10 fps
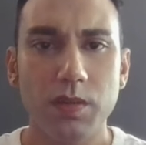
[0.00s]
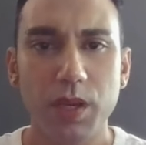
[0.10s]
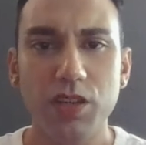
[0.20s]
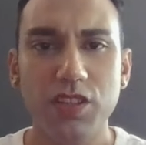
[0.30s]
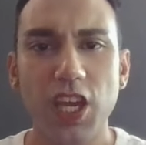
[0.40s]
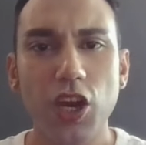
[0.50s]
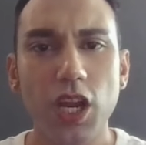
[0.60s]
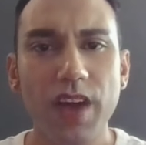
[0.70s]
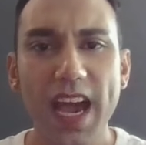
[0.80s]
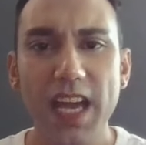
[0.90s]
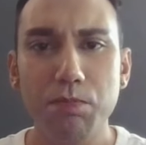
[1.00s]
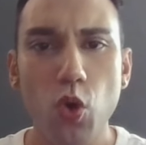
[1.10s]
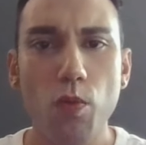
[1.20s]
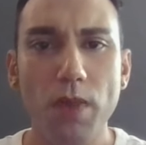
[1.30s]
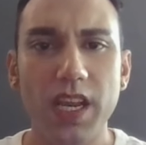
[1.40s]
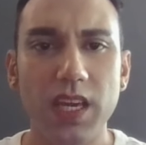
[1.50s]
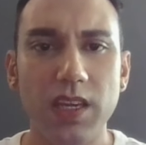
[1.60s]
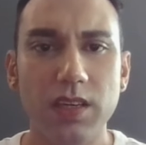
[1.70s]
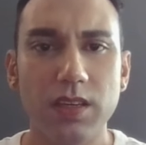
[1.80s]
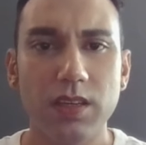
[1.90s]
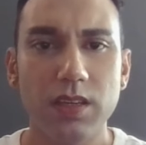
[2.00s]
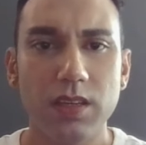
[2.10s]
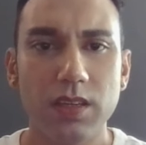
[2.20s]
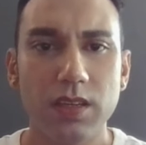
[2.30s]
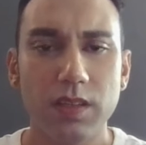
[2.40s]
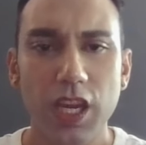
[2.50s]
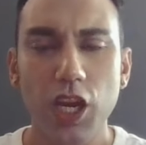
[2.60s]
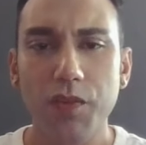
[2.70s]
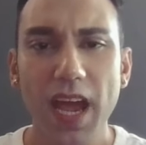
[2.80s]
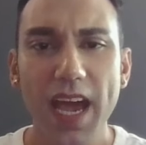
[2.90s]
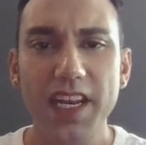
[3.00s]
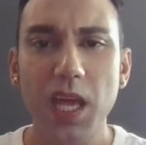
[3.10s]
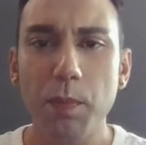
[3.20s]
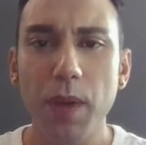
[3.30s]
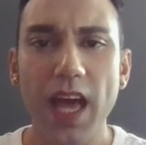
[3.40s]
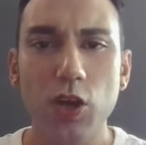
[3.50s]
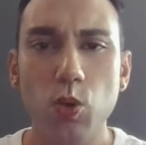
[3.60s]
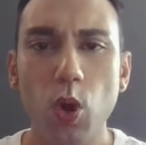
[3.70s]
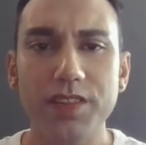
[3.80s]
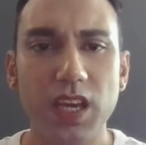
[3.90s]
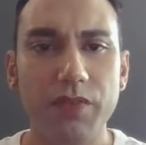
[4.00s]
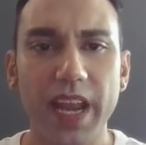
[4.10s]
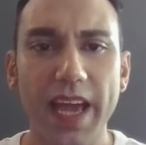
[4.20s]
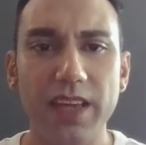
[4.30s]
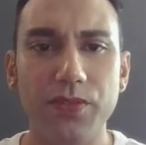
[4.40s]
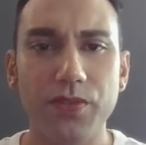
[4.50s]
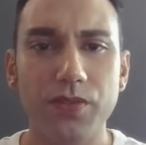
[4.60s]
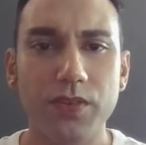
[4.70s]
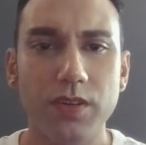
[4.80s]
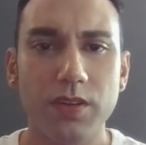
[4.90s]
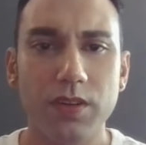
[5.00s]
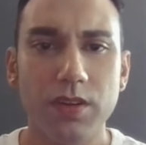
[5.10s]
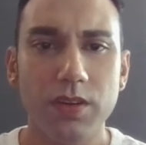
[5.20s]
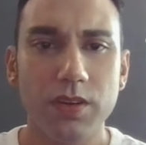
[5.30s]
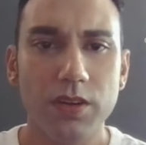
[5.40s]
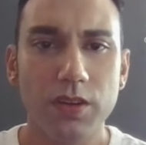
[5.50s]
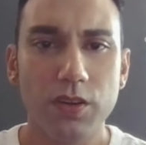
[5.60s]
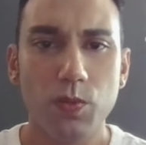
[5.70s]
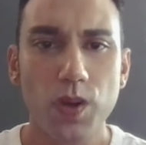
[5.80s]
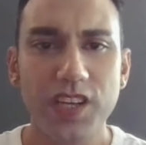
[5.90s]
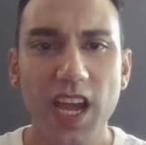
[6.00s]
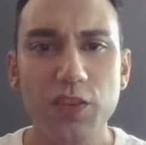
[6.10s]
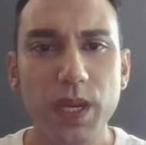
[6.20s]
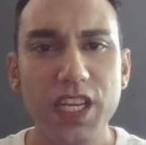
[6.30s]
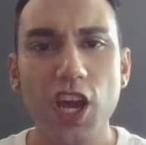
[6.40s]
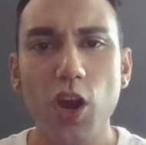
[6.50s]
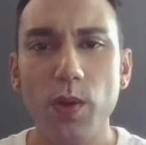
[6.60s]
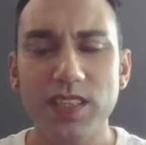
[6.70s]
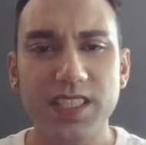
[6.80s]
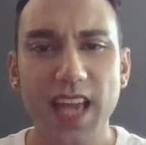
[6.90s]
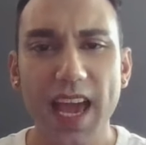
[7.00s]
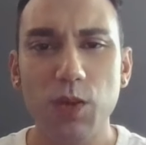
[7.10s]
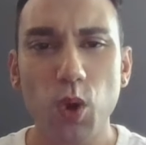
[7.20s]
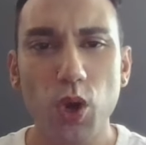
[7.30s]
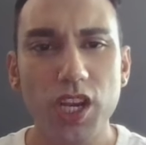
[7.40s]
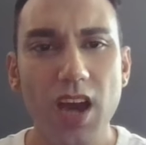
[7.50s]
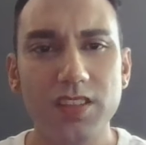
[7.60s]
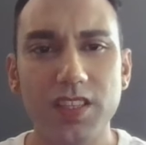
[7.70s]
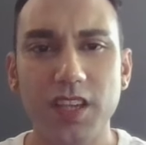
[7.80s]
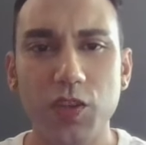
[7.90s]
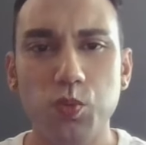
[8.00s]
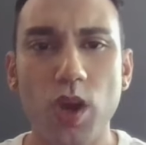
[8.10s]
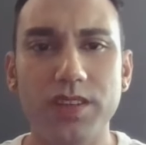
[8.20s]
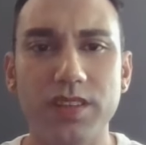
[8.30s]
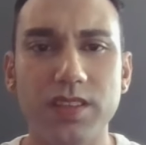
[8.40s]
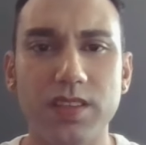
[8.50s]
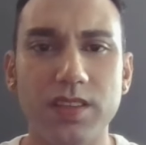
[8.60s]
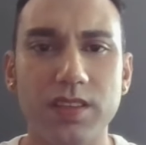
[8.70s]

because they could have had more money, they could have had a better quality of life, which as we know is exactly what narcissists want.